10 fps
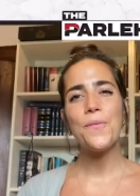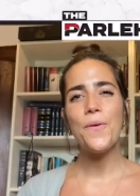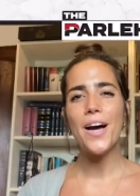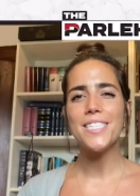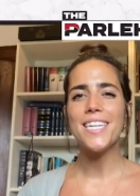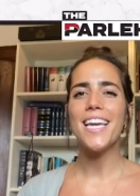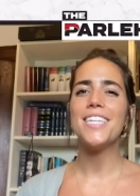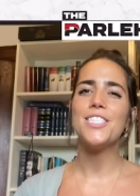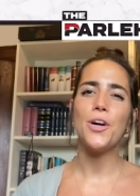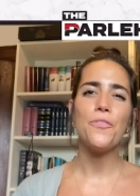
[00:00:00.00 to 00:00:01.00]
watching
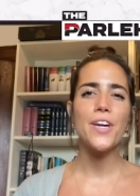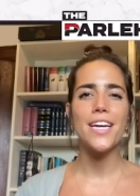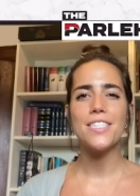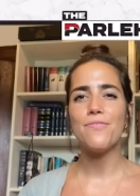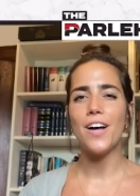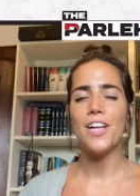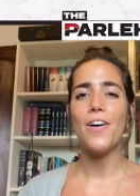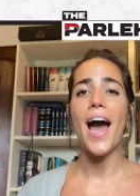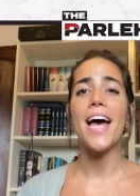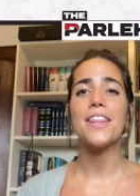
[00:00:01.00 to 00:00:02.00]
and don't forget to
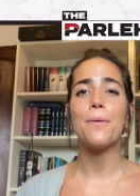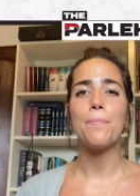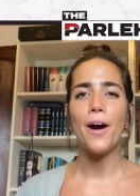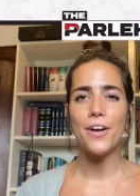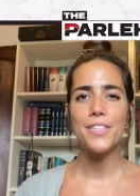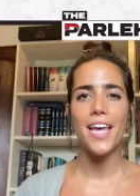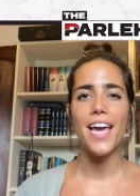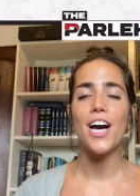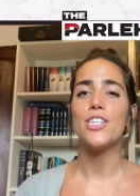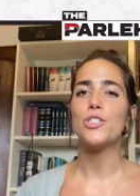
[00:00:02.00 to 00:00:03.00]
follow at The
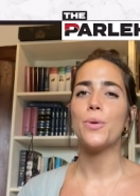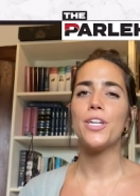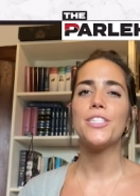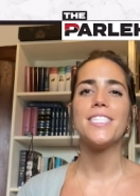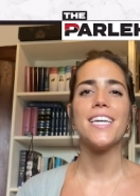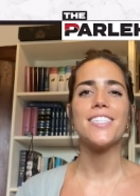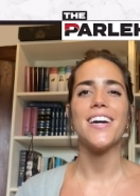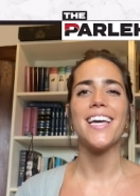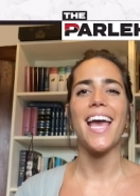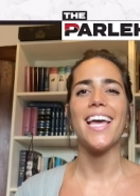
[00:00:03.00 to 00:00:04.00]
Parlay on Twitter,
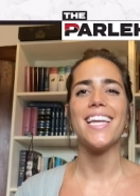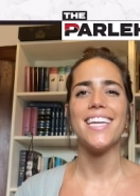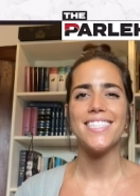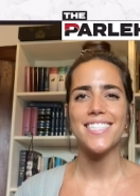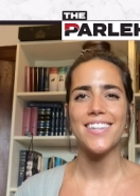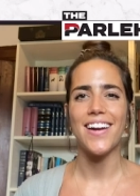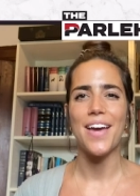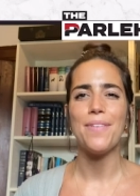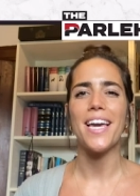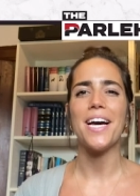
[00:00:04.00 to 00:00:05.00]
TikTok, and
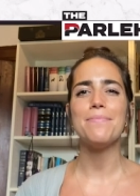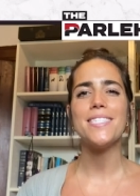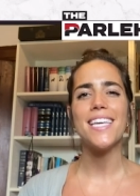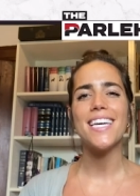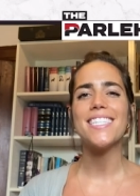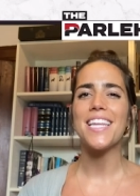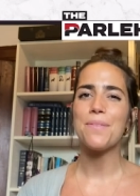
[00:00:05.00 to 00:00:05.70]
Instagram and come see us at